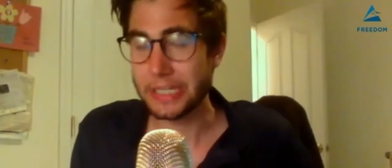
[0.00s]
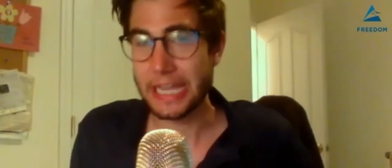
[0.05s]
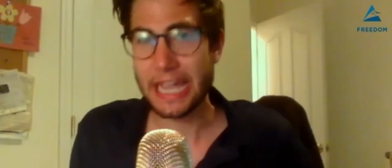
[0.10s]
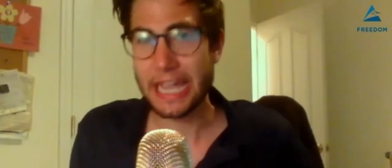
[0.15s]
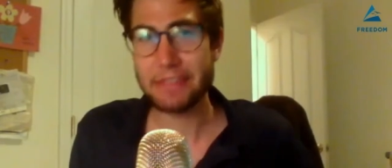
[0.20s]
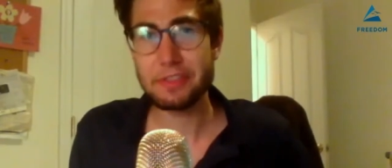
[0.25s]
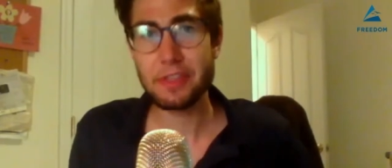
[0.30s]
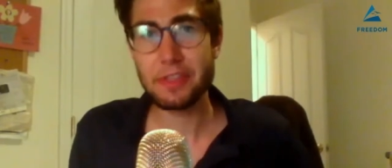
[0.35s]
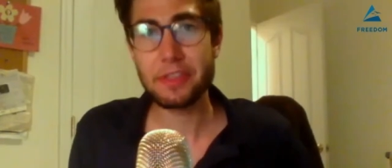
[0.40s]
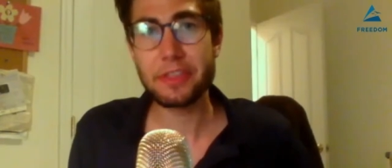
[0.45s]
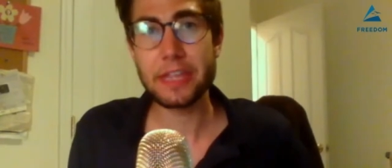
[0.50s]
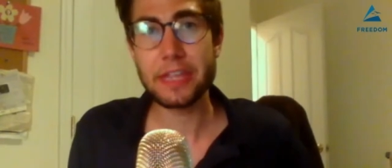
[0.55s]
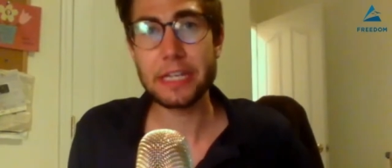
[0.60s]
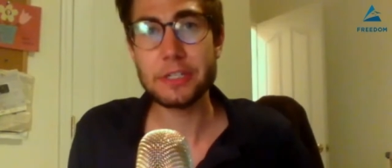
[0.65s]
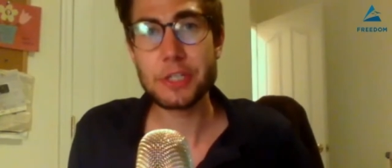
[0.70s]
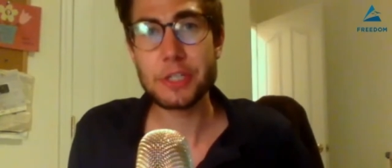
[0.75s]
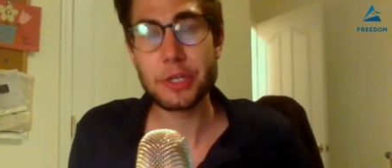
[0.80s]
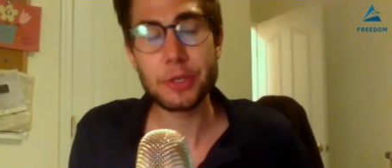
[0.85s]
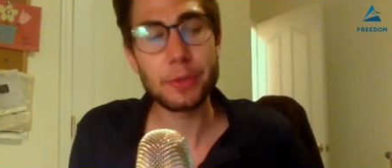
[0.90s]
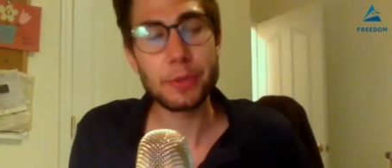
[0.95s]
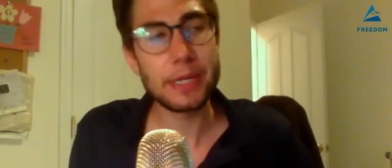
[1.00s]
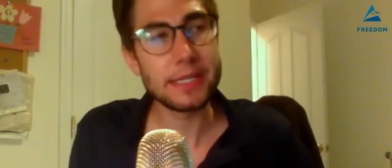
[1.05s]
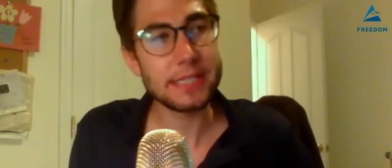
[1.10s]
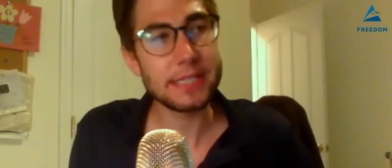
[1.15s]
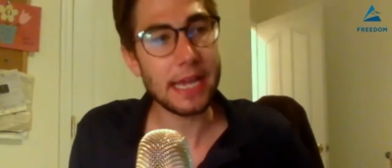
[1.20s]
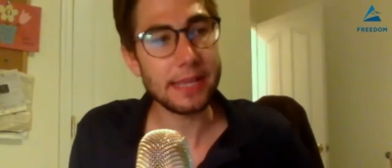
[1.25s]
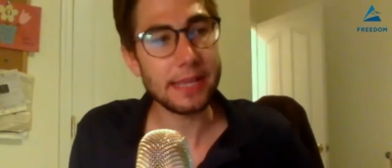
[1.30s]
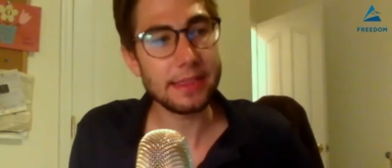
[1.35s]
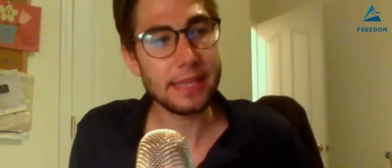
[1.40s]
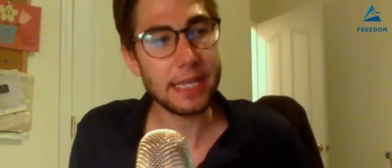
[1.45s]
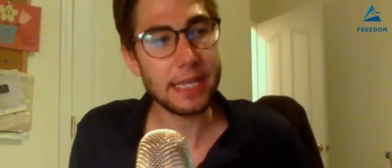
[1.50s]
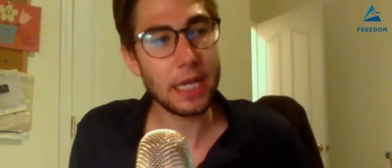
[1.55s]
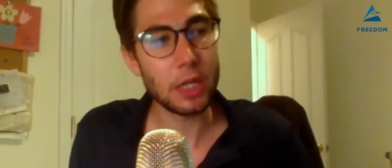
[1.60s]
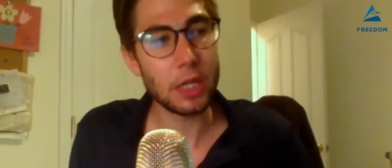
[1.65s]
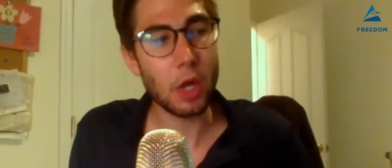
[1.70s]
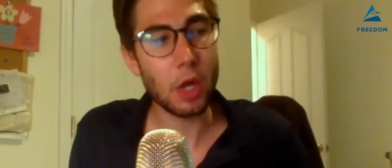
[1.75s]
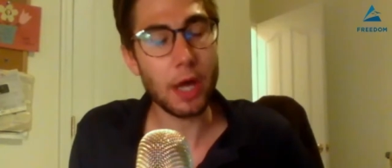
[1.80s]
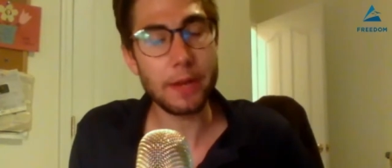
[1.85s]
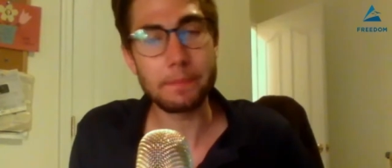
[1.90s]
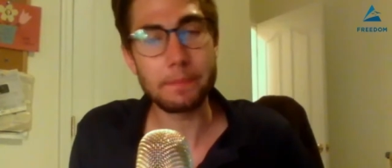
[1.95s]
And the thing too is, I think a
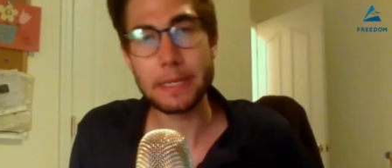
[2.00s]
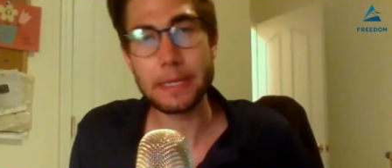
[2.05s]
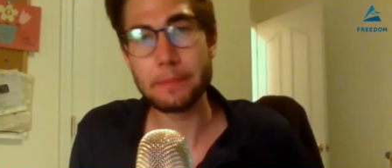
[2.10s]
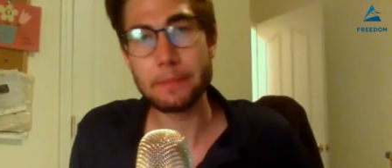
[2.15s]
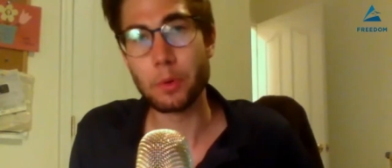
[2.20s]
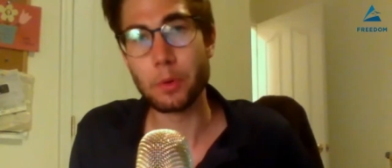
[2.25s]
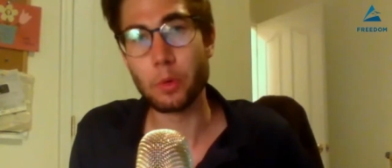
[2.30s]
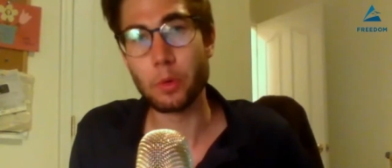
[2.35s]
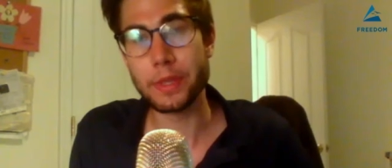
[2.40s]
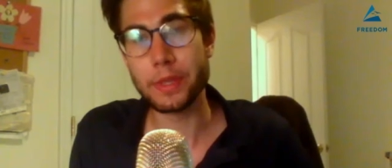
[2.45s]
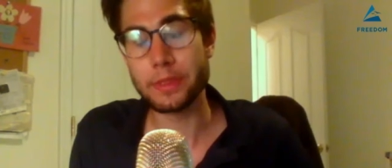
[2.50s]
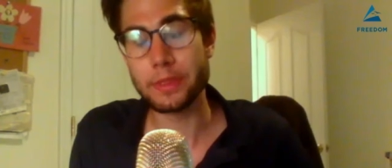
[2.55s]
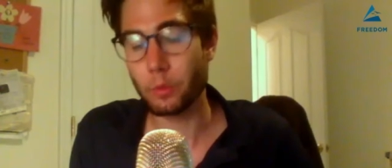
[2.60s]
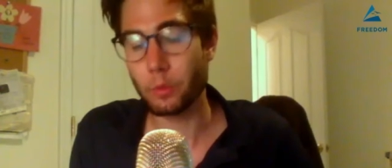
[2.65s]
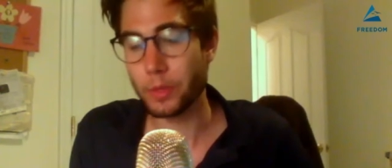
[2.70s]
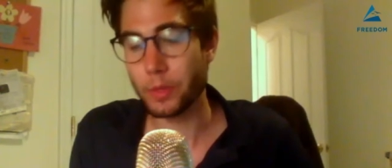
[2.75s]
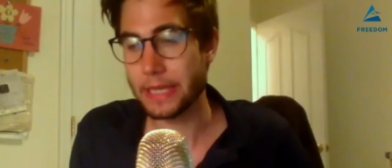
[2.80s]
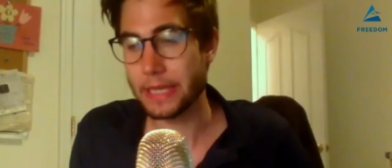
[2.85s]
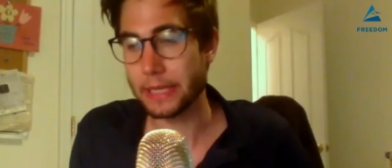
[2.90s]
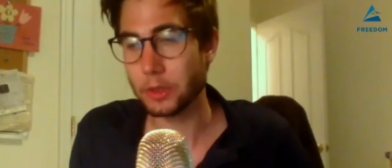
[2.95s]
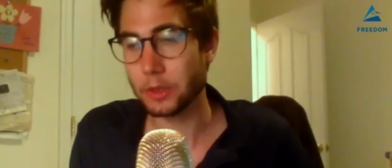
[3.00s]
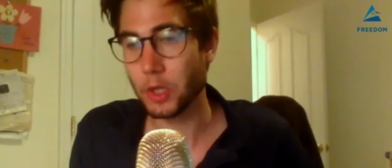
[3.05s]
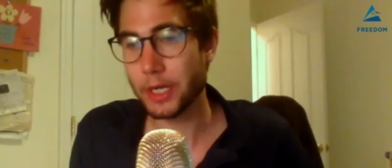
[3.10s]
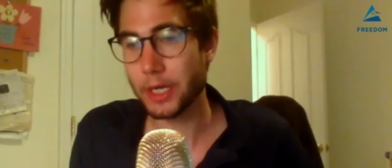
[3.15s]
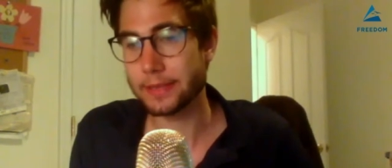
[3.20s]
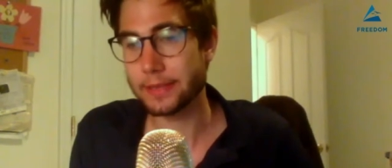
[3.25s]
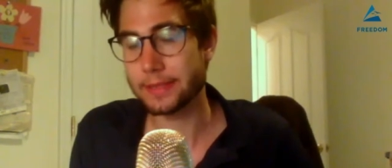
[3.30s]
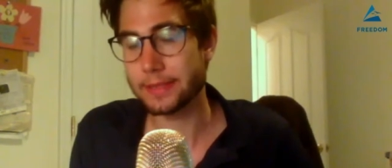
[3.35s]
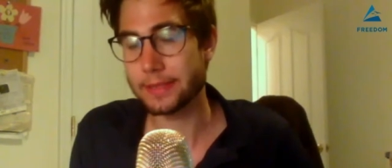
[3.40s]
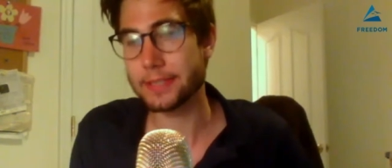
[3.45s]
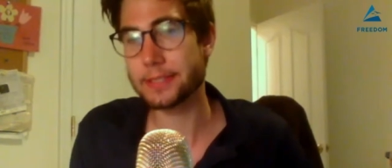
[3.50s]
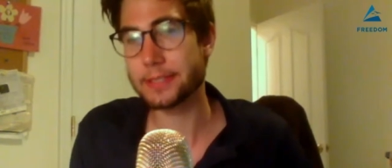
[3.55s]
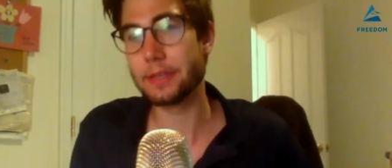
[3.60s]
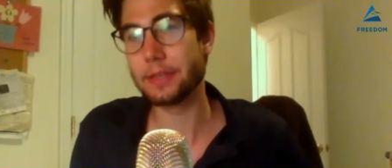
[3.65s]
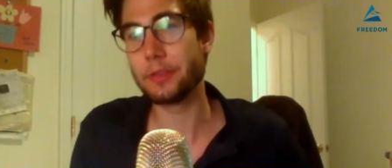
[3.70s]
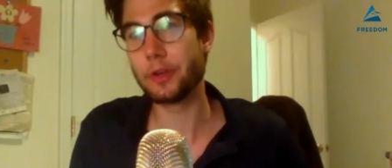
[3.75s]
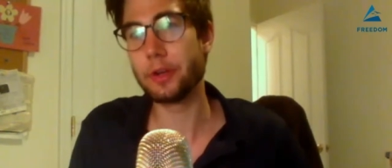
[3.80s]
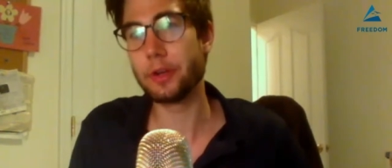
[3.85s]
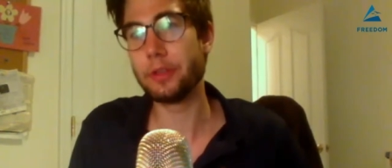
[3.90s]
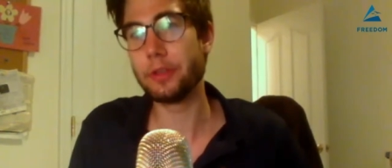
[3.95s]
lot of people, when they look at this,
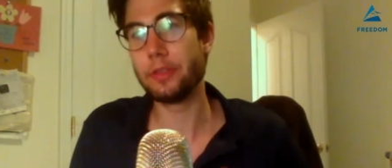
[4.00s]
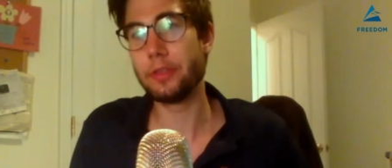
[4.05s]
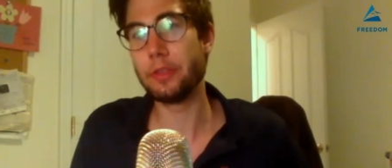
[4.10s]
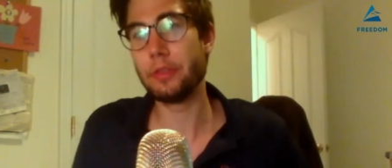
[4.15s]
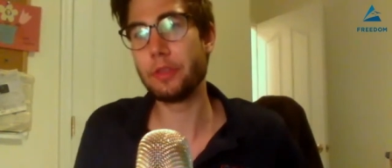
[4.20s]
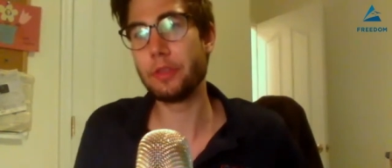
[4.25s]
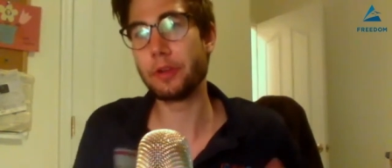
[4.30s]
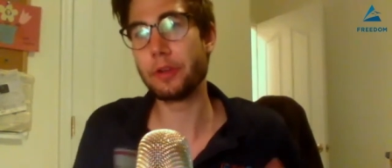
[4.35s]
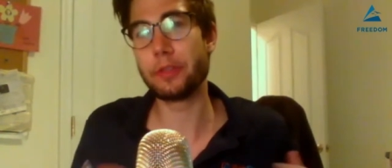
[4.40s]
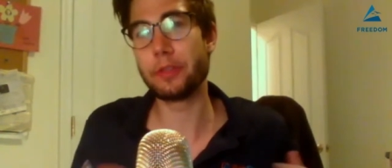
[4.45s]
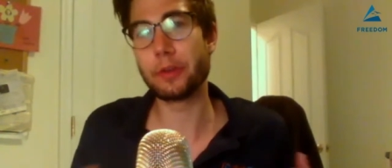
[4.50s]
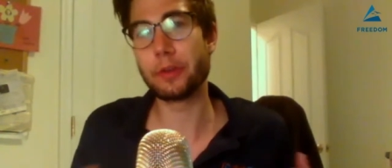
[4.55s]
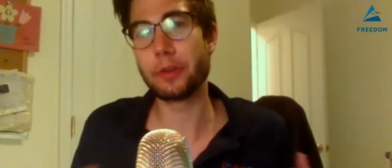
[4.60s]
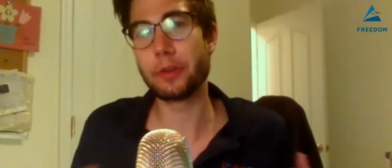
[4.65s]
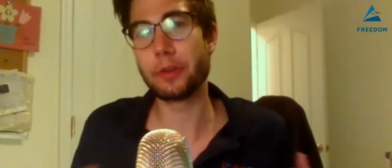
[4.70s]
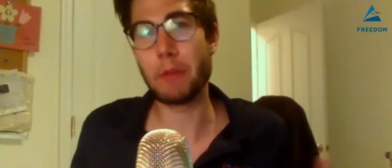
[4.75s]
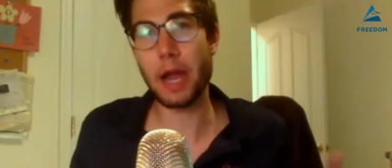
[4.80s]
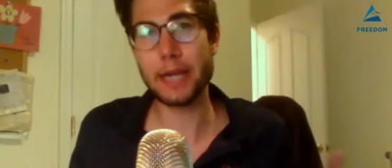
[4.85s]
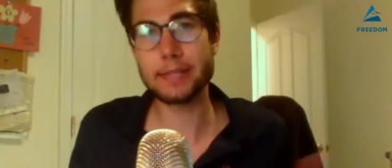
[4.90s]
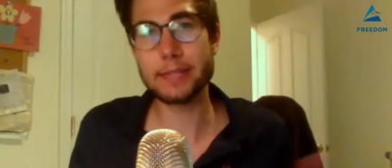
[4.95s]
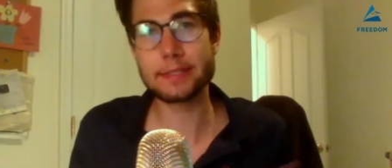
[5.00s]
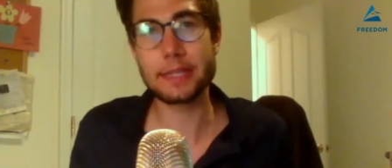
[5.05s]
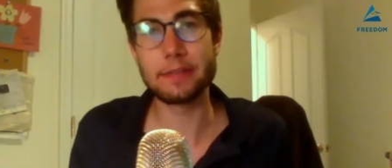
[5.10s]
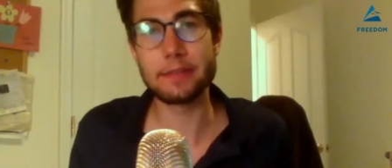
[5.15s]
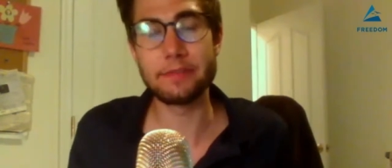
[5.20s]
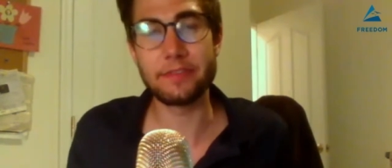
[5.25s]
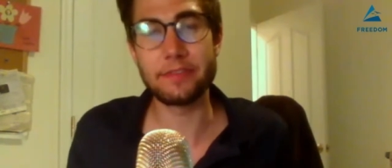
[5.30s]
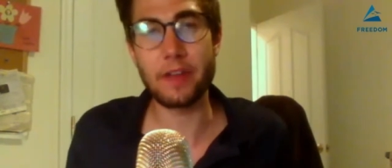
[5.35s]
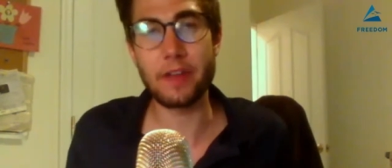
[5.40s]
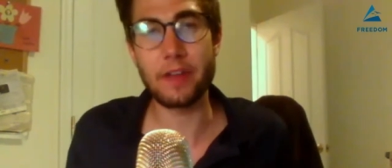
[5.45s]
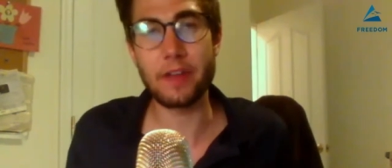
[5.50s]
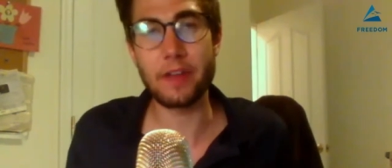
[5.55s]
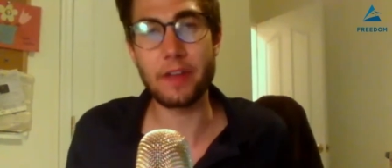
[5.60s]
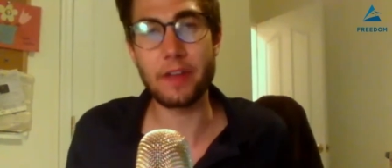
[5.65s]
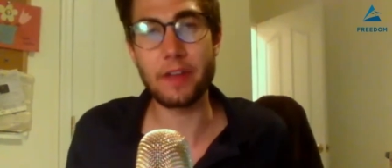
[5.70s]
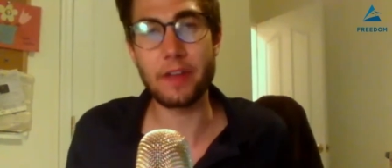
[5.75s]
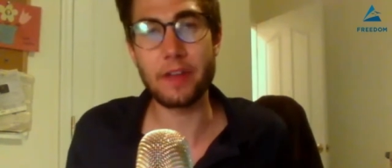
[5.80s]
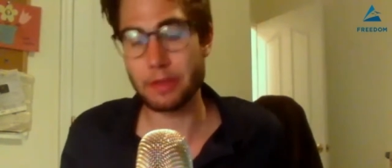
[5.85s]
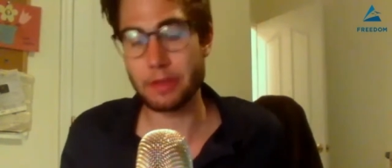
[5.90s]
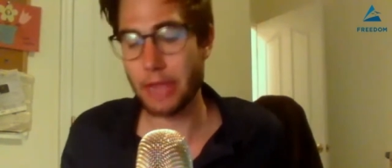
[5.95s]
their mind is confined
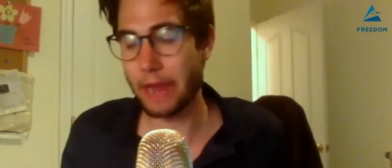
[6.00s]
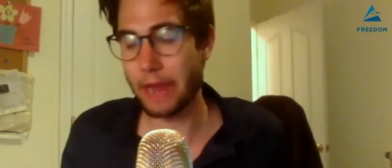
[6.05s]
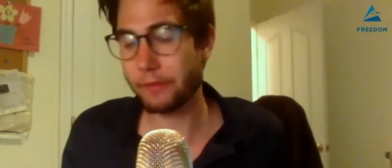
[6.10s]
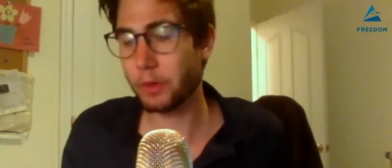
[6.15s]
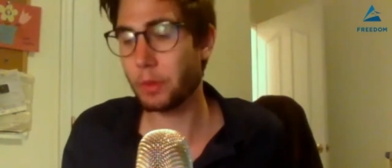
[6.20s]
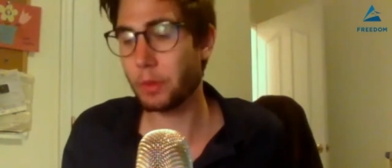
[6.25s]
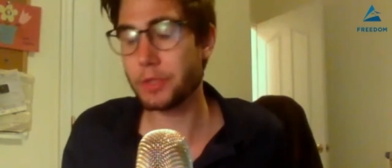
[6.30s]
into,